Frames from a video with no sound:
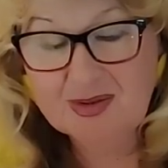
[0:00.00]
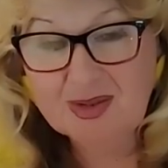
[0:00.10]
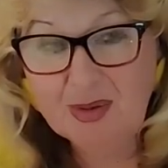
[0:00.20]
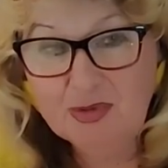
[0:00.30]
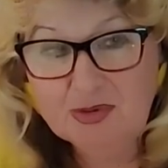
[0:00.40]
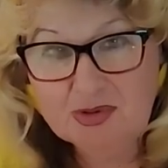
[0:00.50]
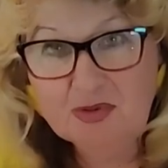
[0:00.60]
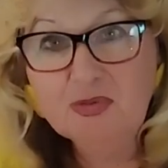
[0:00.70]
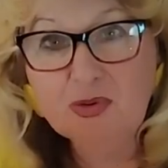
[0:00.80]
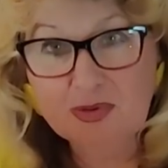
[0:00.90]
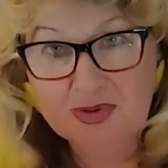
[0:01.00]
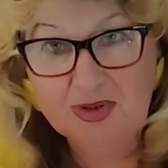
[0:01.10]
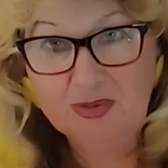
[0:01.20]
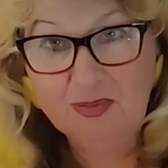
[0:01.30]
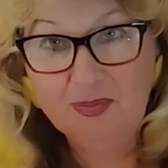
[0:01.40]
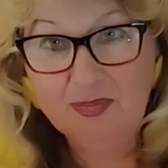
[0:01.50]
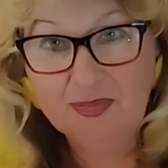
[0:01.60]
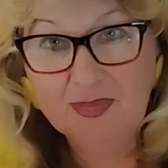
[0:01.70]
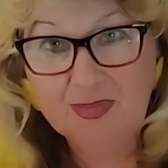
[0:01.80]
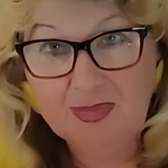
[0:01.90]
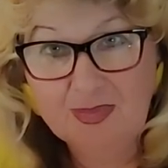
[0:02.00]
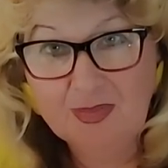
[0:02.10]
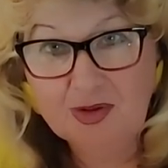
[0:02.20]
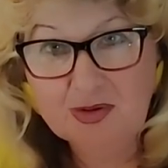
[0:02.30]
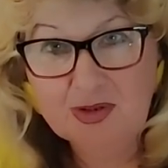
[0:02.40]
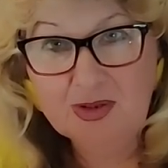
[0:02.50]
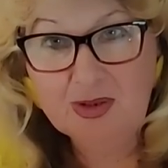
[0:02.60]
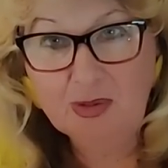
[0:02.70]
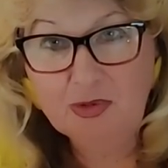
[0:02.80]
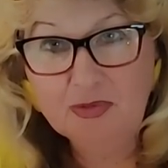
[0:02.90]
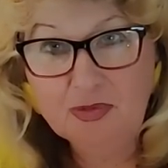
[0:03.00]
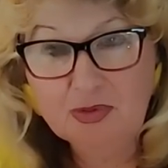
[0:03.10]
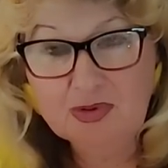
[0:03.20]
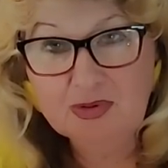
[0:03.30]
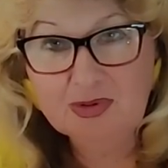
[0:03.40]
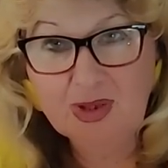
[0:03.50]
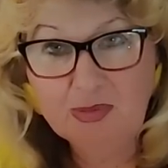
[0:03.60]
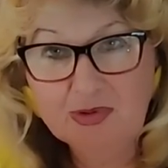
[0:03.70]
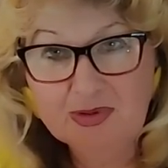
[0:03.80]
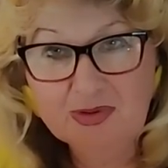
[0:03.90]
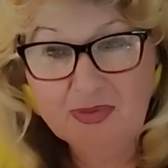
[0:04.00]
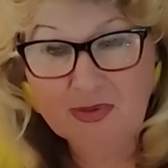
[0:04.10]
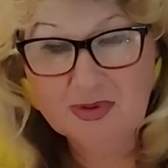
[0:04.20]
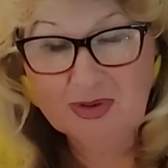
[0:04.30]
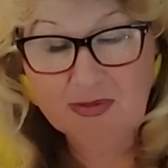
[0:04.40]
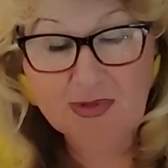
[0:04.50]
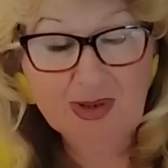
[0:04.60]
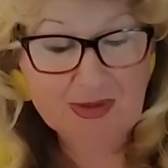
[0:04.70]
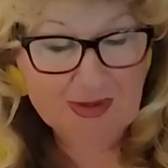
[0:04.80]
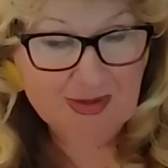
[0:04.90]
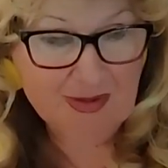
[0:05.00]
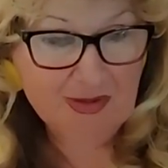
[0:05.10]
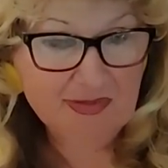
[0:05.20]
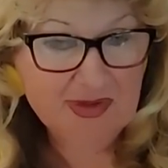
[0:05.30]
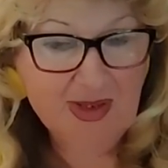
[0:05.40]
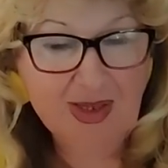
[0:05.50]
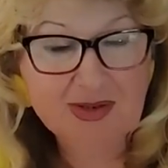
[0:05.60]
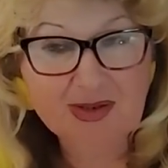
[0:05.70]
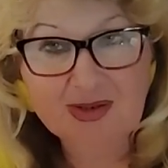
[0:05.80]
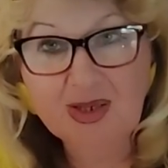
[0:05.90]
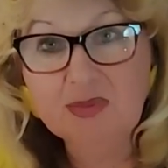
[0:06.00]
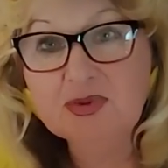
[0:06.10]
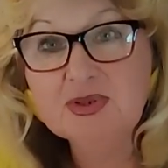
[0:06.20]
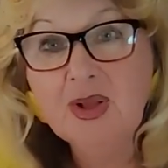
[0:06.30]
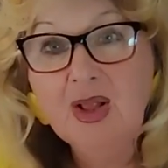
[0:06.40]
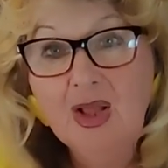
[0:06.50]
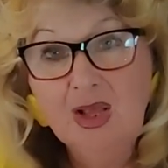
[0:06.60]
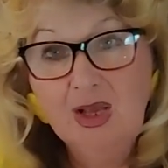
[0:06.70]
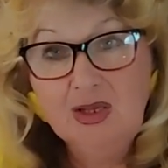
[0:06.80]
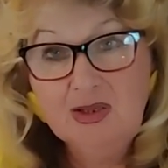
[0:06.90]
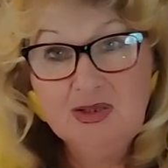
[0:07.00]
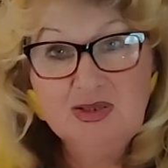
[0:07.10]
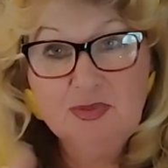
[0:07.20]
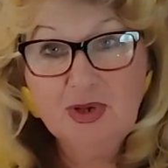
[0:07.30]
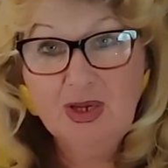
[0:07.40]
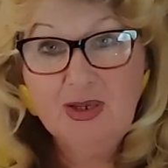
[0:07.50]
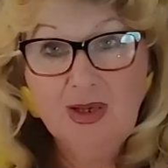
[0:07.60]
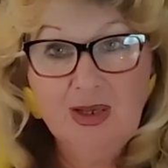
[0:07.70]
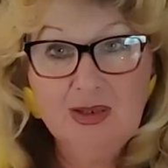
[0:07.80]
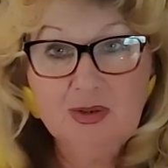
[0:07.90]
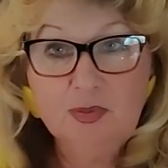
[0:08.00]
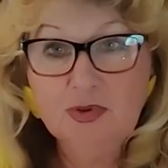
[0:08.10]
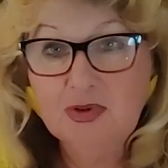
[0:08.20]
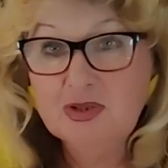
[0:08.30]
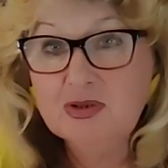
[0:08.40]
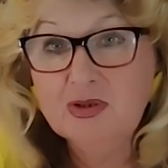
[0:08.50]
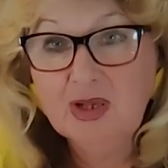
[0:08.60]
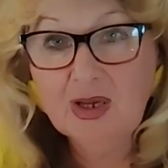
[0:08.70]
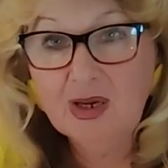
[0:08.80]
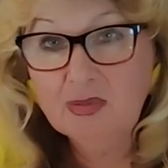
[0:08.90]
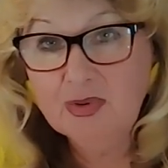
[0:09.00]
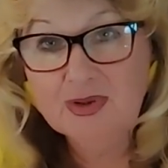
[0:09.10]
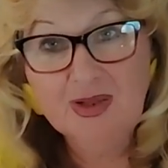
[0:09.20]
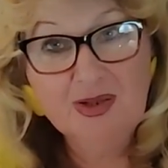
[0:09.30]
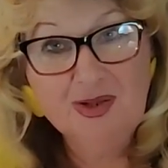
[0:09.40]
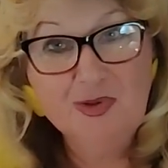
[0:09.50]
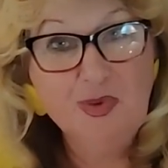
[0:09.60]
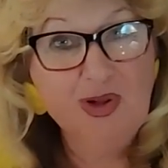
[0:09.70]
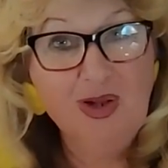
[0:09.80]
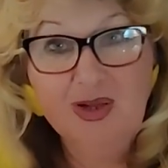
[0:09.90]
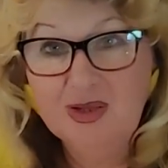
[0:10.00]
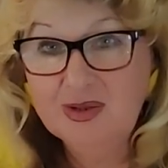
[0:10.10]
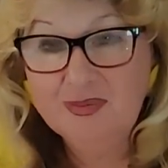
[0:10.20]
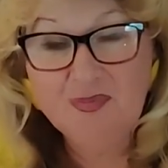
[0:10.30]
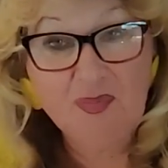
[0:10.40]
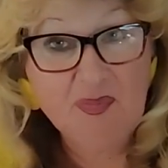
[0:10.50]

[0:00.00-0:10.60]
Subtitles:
WD-40. GW40 or WD-40, one of the other names, in a spray, and put this on the carpet and it will clean.